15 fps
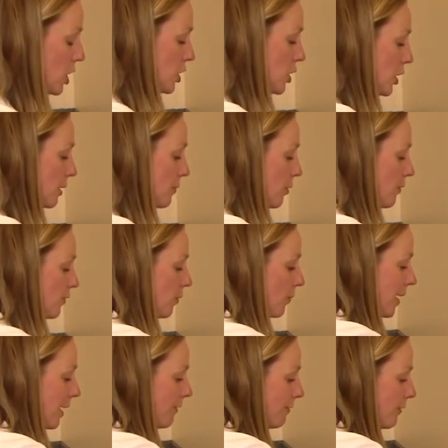you can move it
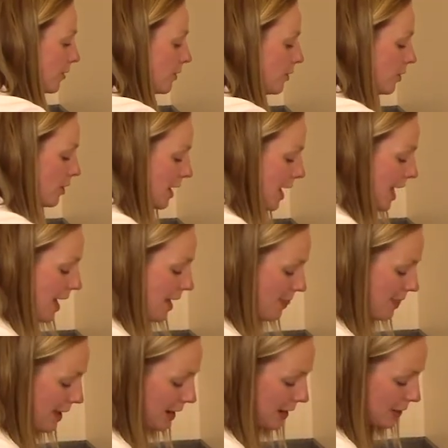away further, and
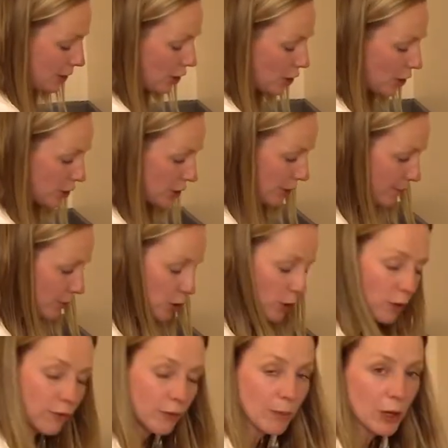that will encourage them to
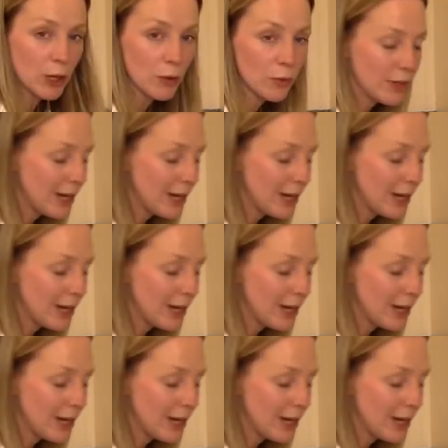go from a low